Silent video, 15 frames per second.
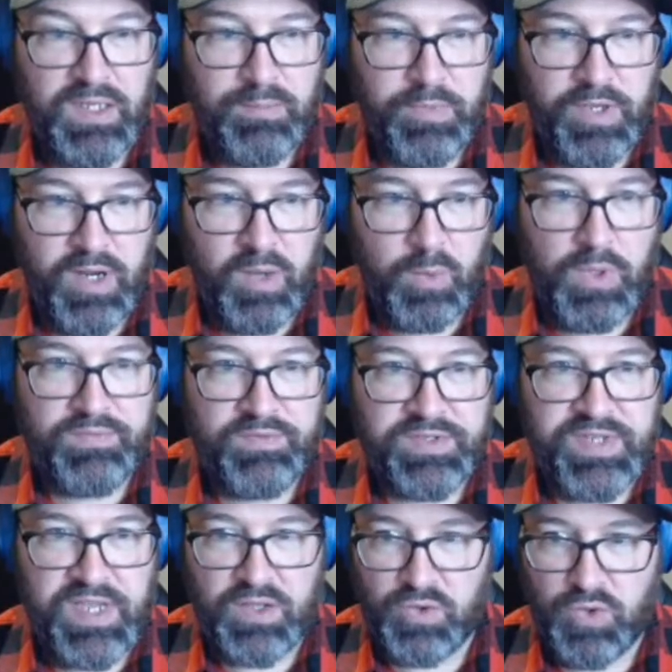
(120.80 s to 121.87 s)
but we'll have
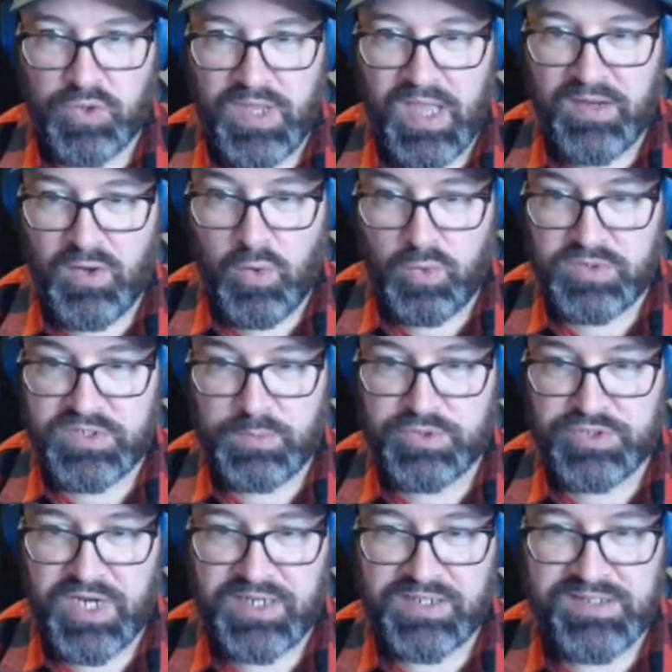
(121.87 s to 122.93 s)
to take a look at ownership
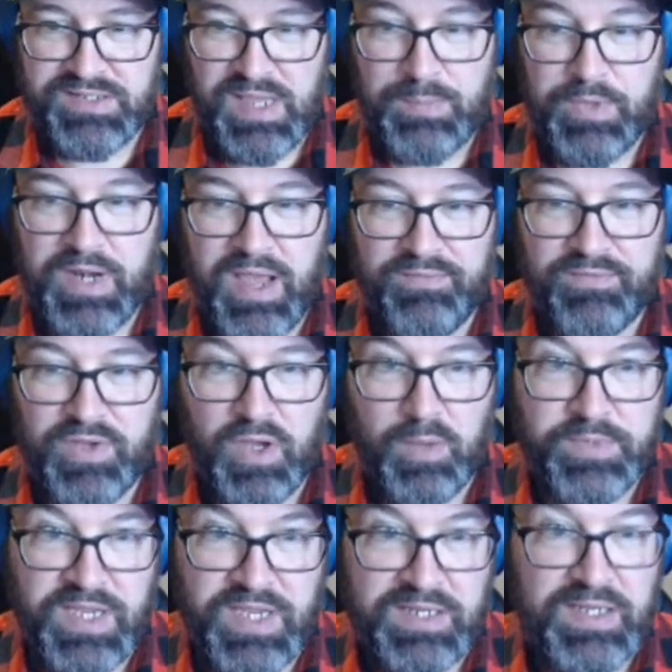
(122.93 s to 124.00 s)
projections. I'm going to have to
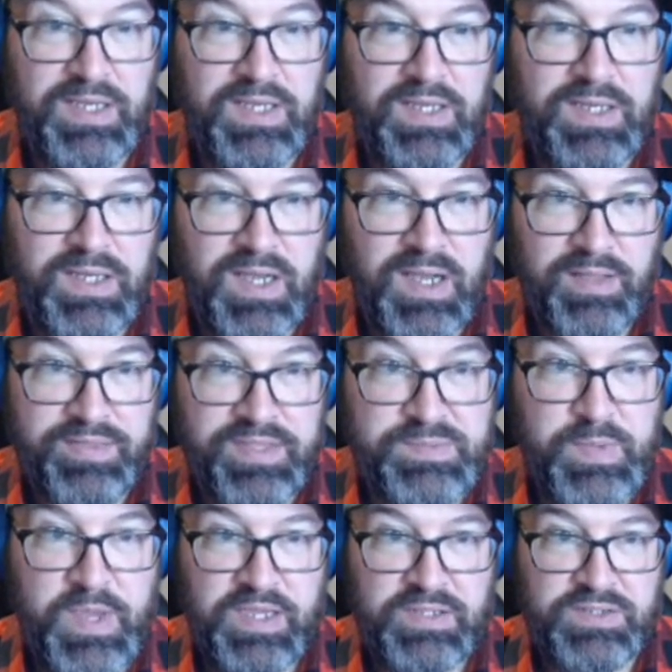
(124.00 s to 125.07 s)
update this
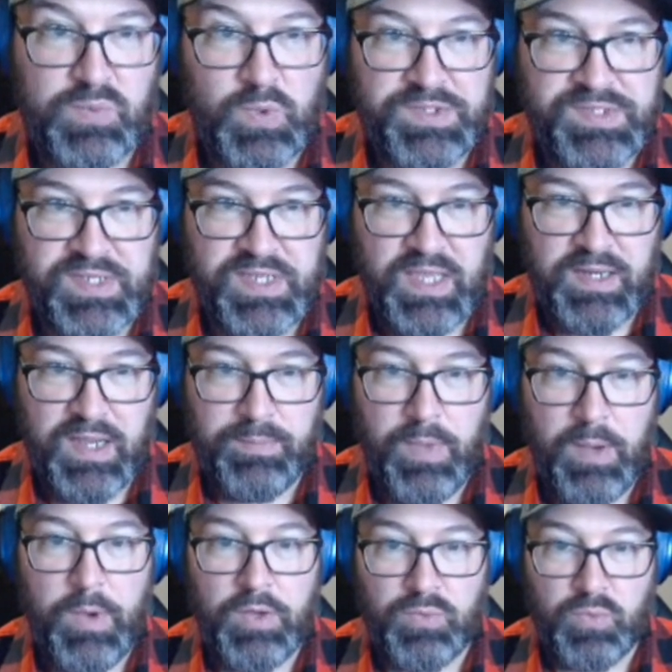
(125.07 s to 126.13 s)
page once again.
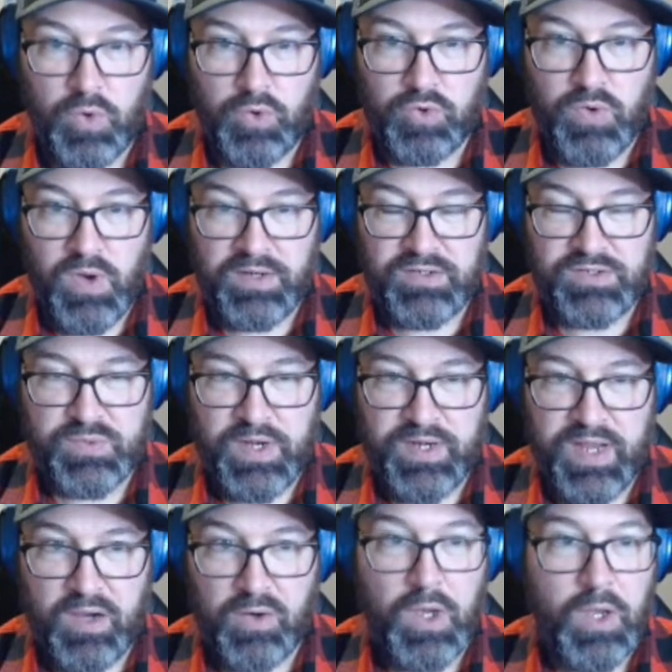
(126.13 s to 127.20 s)
I'm on Roto Grinders right
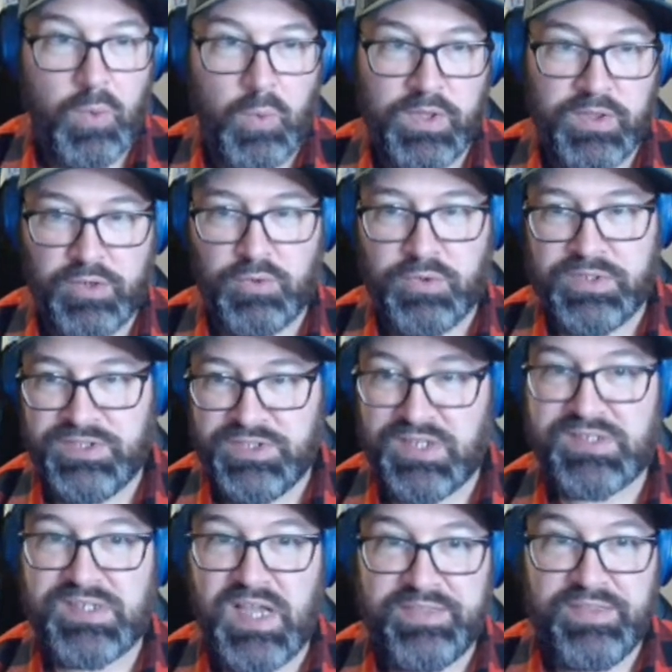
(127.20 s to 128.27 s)
now. We literally
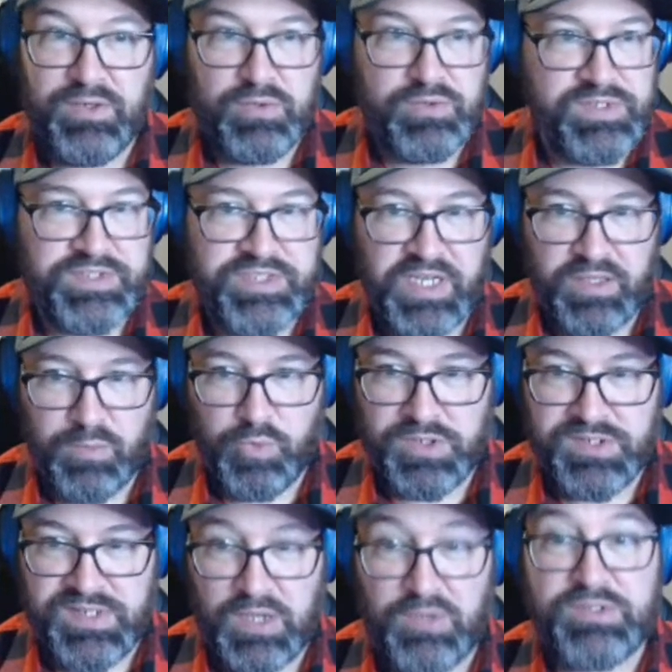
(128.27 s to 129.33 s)
just got the news that Jalen
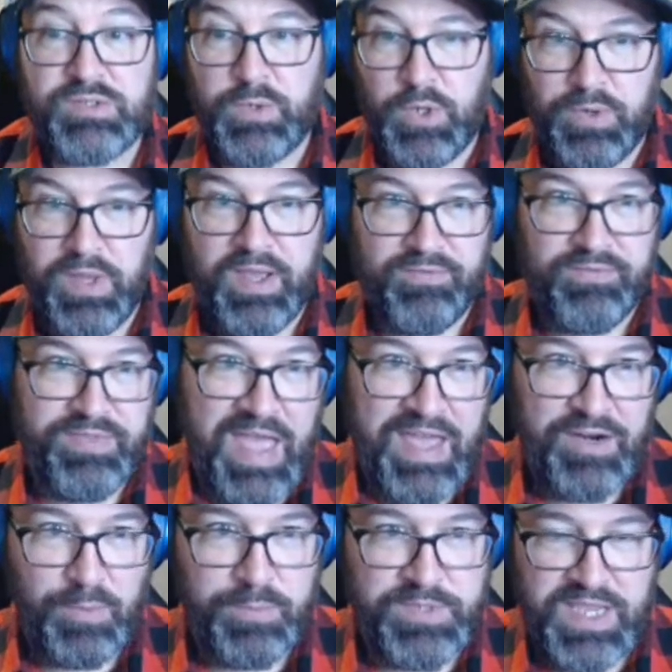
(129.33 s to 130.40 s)
Brooks is out, so we don't have
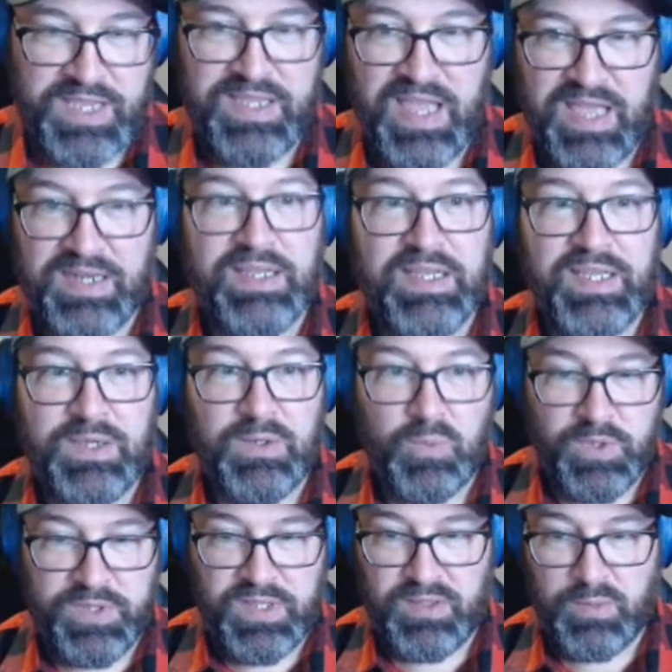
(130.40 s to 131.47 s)
that update yet
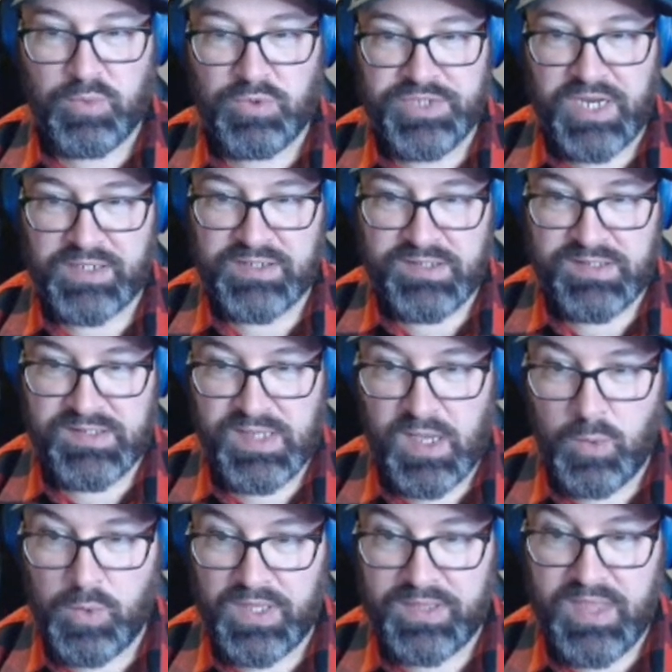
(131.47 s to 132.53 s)
within the projections.
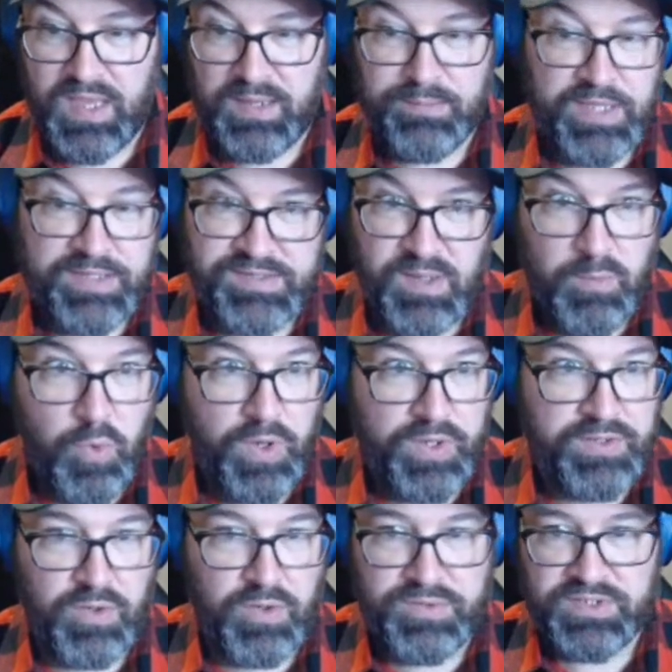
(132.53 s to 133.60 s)
We'll get that at some
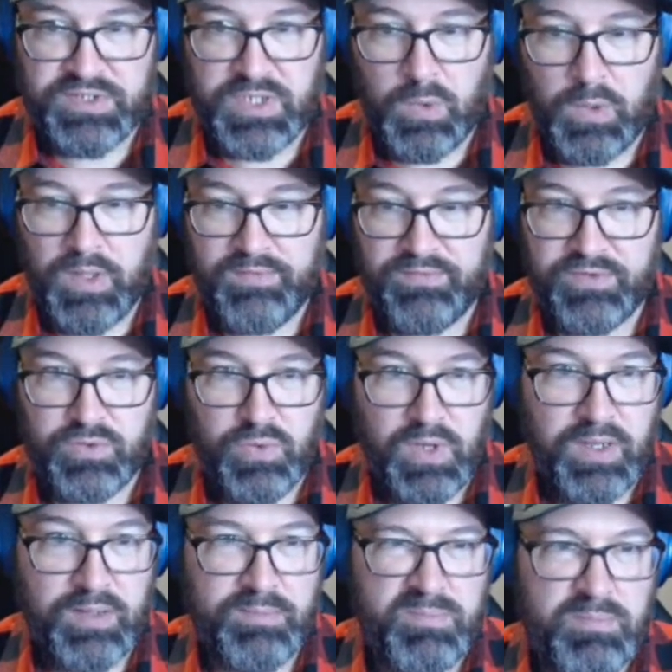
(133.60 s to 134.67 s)
point during the show. I'll have
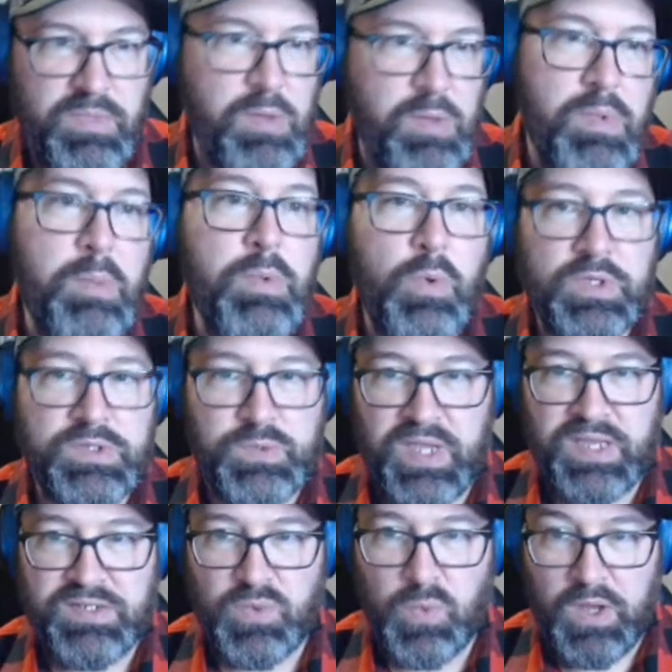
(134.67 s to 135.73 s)
to maybe once we
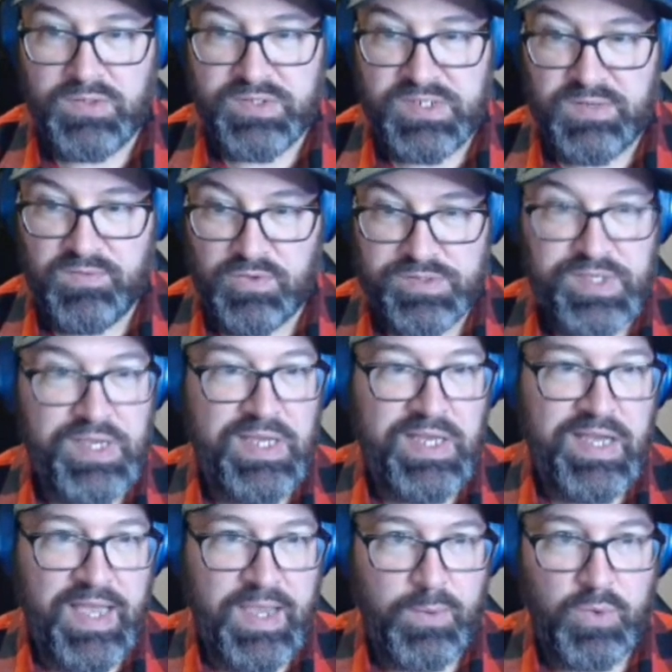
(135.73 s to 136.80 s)
get to wide receivers,
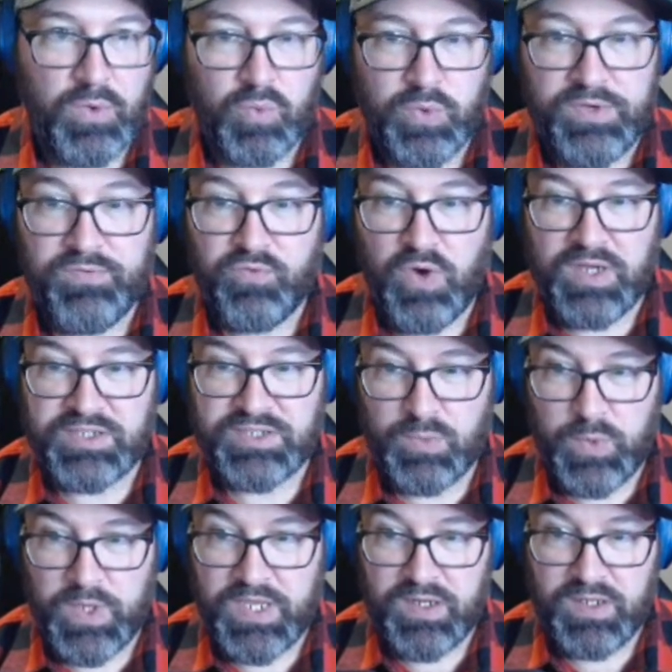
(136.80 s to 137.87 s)
I will refresh
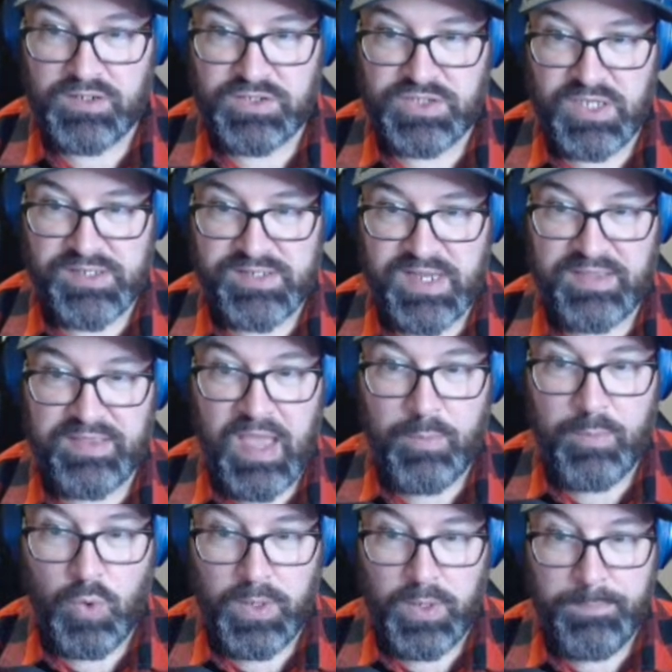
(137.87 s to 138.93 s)
and we can adjust at
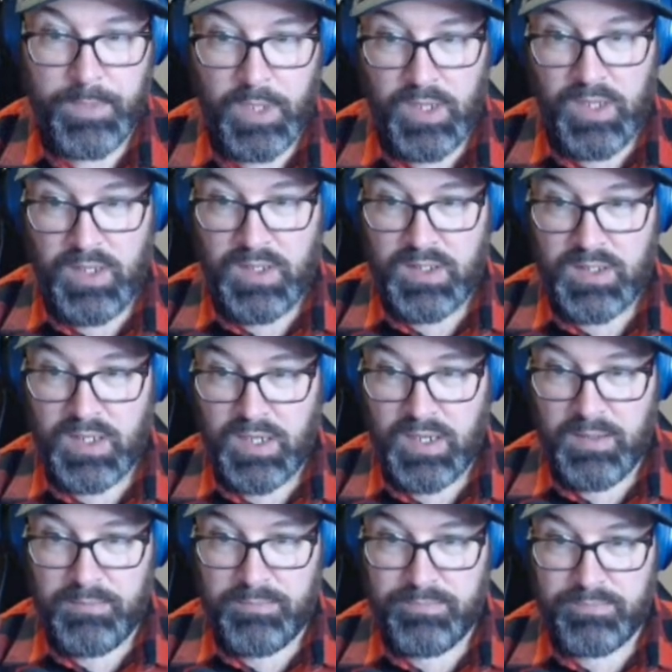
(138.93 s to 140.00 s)
that point.
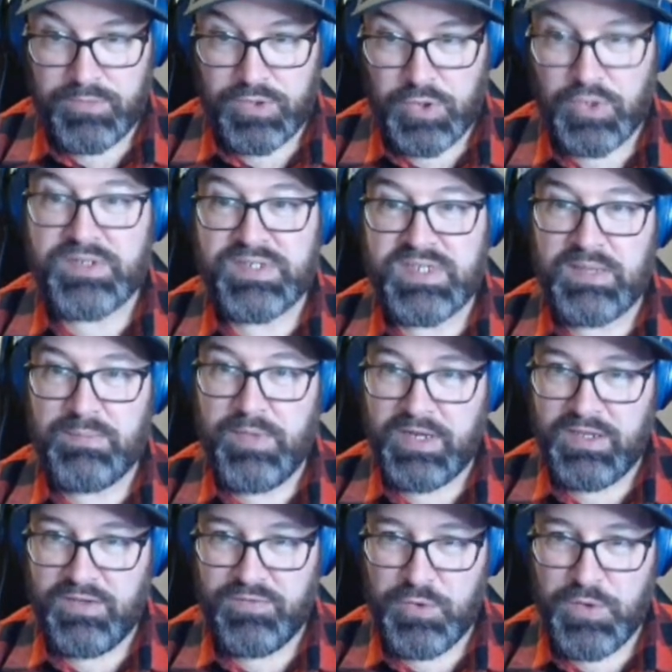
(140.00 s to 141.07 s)
Good to see
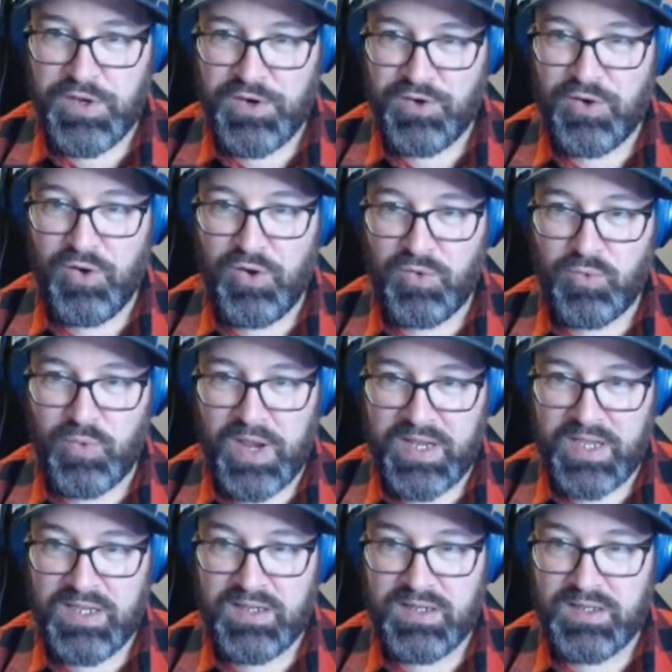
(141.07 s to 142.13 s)
many of you here
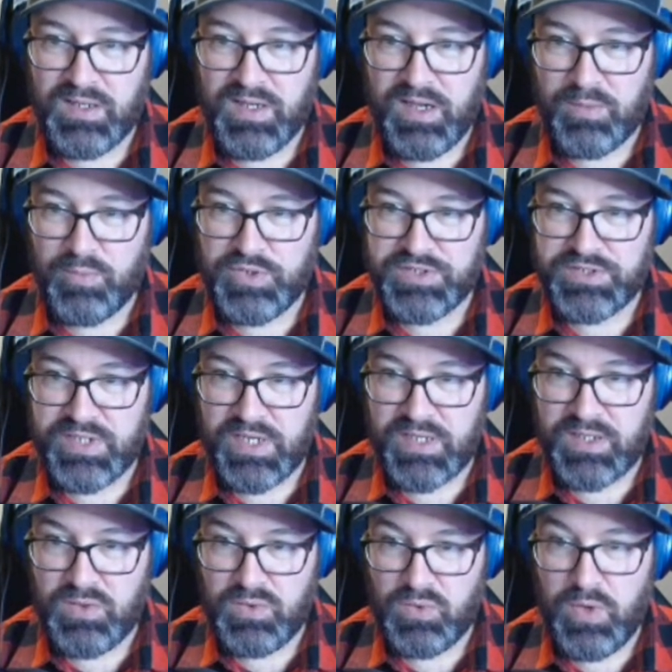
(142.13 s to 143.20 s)
already.
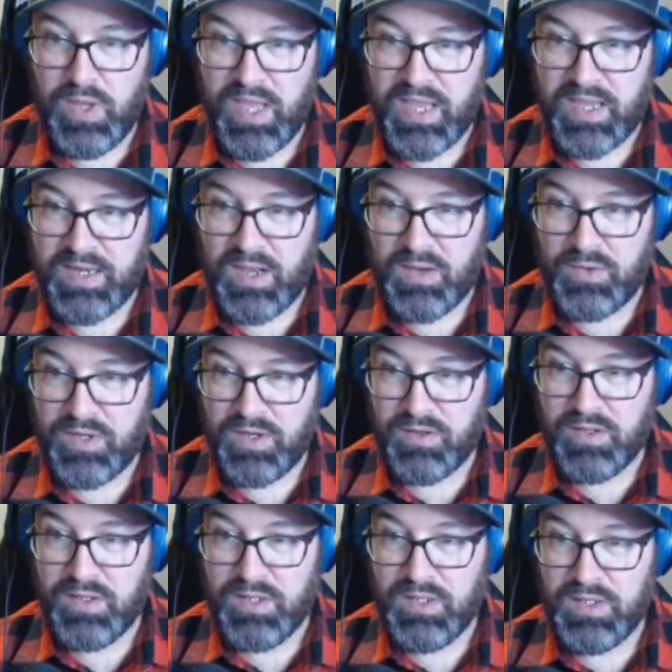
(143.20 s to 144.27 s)
Appreciate you hanging out
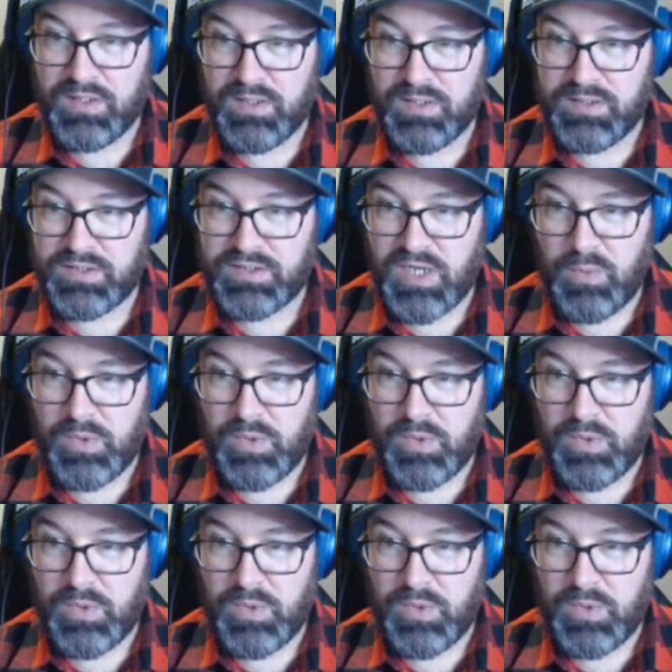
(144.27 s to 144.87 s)
here. Sean